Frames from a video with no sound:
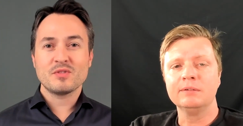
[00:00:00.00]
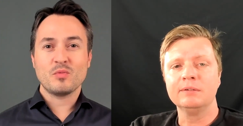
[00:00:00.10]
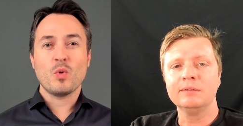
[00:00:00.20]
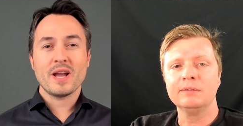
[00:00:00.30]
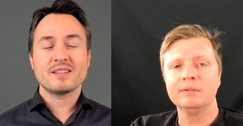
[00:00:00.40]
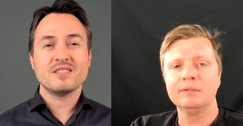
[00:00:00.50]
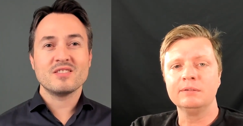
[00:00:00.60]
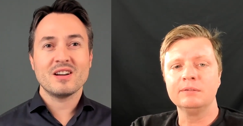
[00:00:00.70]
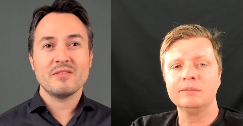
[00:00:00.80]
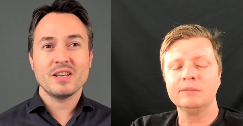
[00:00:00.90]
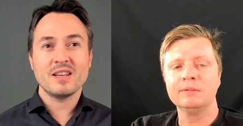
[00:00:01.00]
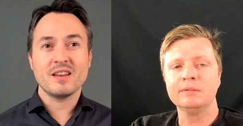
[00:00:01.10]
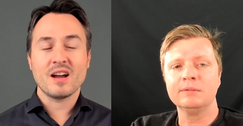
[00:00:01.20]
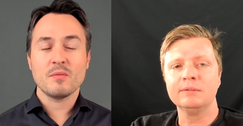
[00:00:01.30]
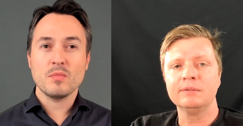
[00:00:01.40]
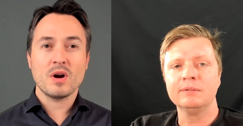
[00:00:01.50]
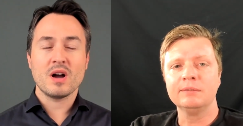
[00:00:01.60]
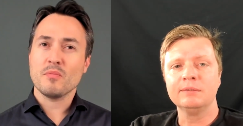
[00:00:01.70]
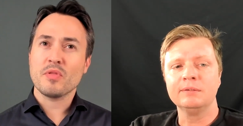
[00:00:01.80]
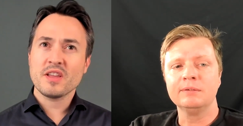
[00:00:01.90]
Speaker 1: of where to dive in, I'm,
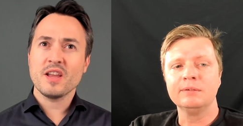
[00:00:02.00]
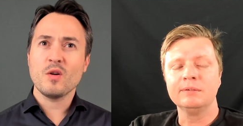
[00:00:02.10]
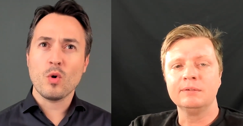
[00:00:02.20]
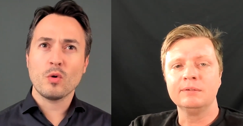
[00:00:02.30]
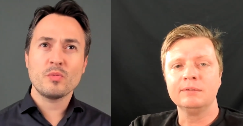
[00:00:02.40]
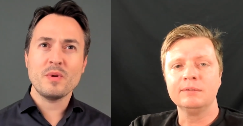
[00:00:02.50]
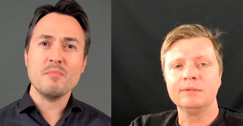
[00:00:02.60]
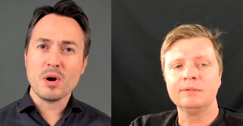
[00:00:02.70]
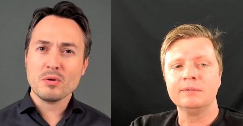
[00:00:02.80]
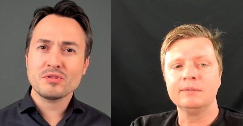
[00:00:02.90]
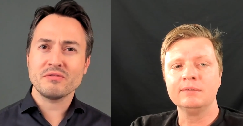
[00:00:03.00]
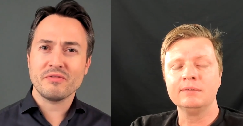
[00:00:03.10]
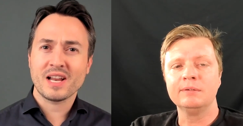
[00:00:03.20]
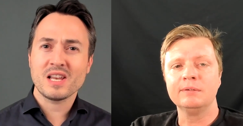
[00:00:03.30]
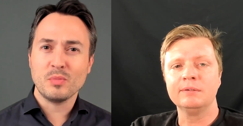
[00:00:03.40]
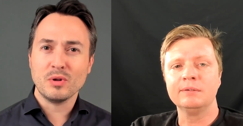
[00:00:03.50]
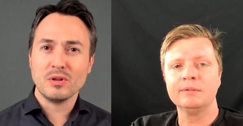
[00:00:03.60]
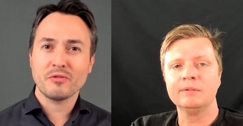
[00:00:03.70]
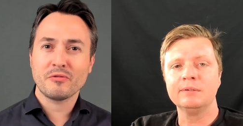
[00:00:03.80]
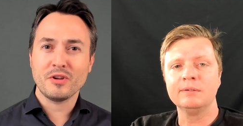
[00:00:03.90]
I'm thinking what would be most
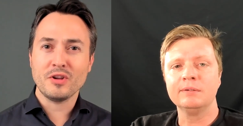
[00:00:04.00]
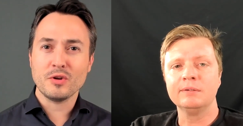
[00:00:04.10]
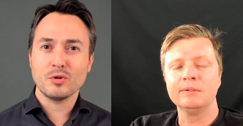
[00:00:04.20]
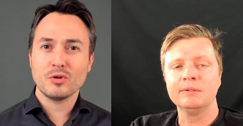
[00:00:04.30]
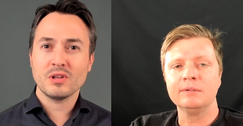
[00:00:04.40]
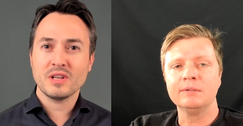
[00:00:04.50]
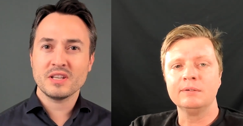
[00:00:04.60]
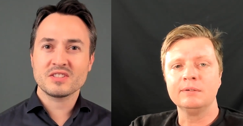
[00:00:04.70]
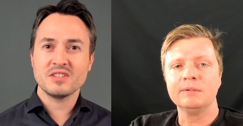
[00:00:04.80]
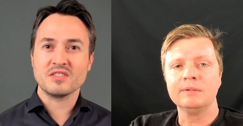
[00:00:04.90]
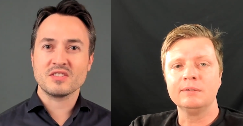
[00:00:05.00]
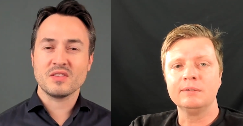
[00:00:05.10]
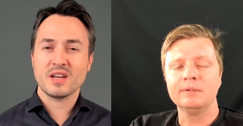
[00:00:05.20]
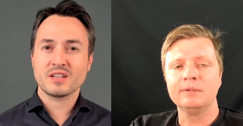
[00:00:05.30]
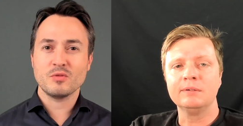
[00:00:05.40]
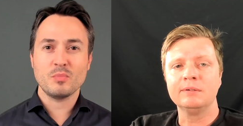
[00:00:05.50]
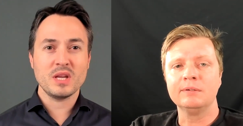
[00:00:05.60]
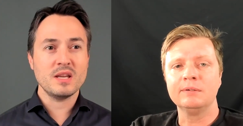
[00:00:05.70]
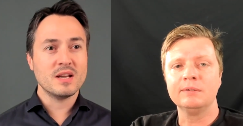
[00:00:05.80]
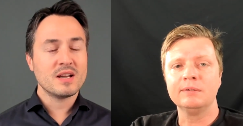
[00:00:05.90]
valuable for your listeners? And that could
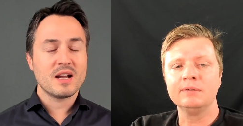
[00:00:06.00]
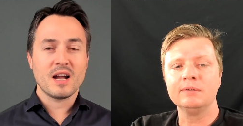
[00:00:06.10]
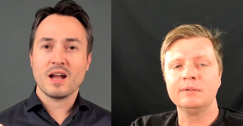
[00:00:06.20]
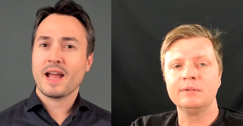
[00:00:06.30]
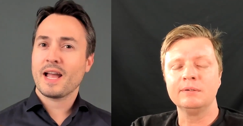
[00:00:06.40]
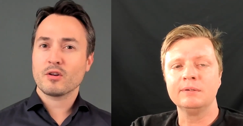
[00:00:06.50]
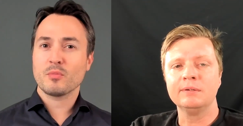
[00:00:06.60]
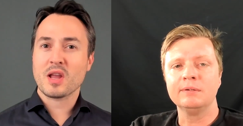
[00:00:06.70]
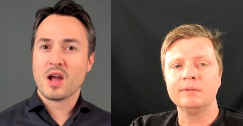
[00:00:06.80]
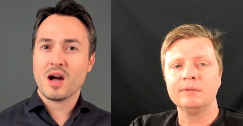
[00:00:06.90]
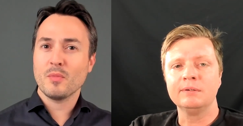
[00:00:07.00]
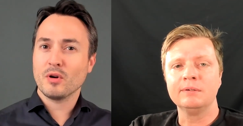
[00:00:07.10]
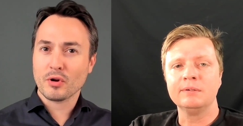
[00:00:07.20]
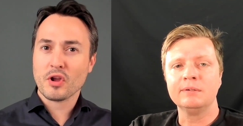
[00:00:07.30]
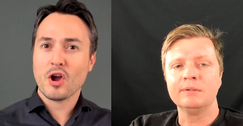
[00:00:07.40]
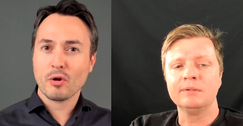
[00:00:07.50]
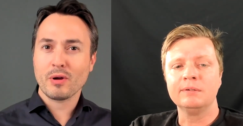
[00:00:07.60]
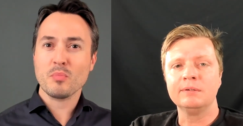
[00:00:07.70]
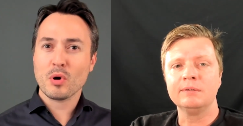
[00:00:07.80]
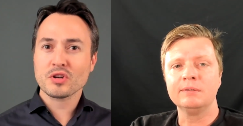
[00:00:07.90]
be uh, how to become a
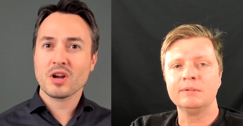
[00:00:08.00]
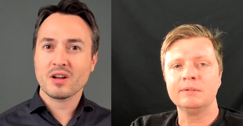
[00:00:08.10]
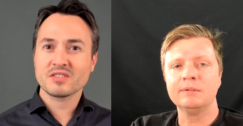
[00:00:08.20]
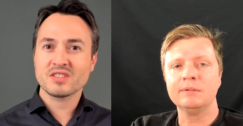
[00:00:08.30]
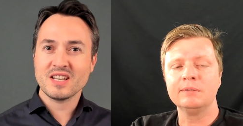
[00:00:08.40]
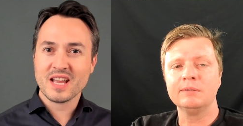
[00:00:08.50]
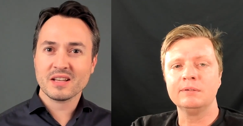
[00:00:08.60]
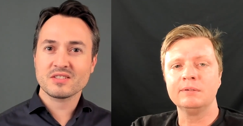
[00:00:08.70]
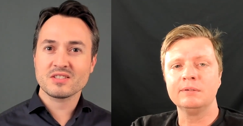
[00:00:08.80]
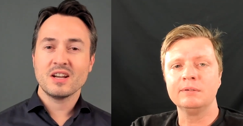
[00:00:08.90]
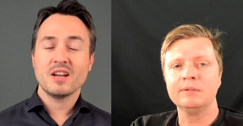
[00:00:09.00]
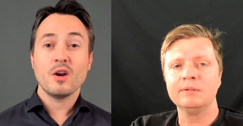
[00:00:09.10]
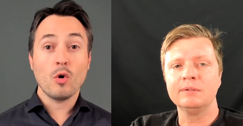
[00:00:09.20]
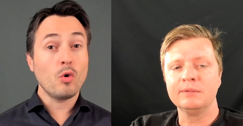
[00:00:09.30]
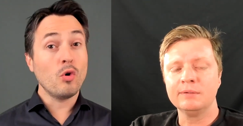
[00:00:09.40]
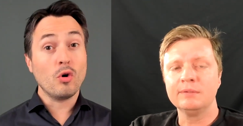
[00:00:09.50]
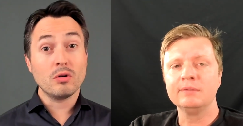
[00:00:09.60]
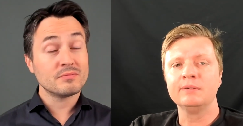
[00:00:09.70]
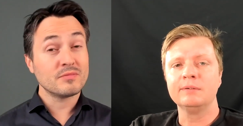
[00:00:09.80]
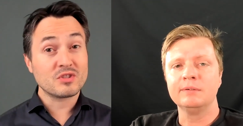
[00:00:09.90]
recurring podcast guest or
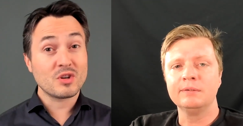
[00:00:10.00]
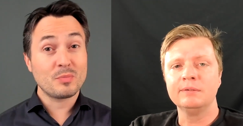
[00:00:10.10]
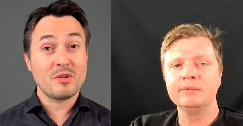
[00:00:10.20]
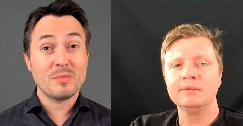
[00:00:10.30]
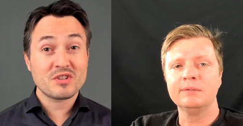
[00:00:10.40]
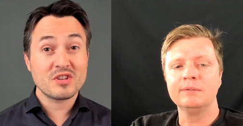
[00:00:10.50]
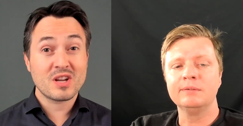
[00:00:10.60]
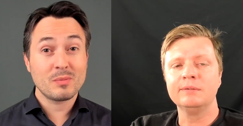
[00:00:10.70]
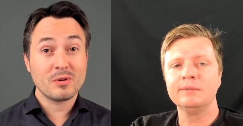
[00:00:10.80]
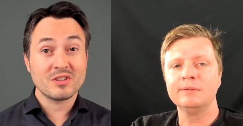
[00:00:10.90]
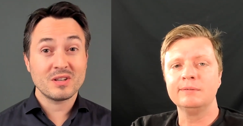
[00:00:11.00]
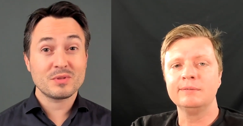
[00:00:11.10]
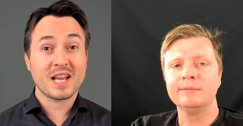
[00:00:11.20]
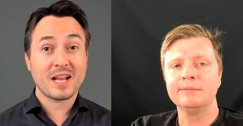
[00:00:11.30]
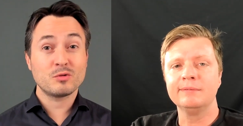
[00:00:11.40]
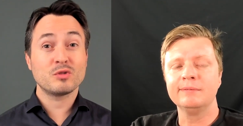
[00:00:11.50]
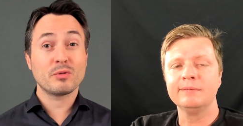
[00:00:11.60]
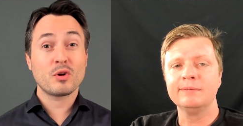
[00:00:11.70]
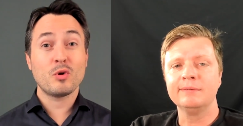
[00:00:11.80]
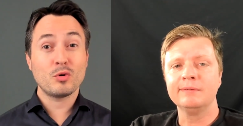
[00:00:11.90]
the topic you mentioned a couple of times, how to
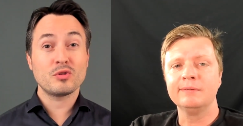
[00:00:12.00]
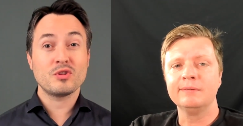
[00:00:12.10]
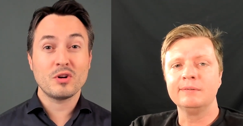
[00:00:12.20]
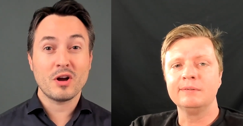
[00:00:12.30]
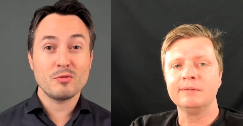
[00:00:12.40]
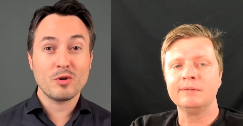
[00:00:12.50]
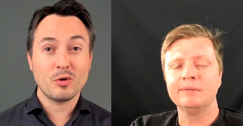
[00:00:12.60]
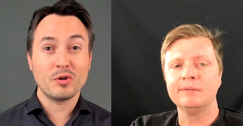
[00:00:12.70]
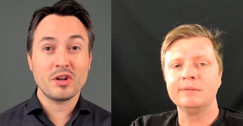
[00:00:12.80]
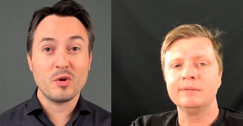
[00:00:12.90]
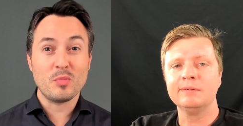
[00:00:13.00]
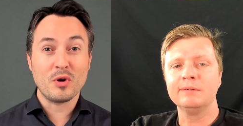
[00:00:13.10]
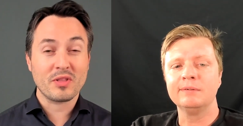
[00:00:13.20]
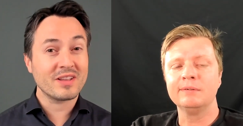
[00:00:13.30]
record your own audiobook.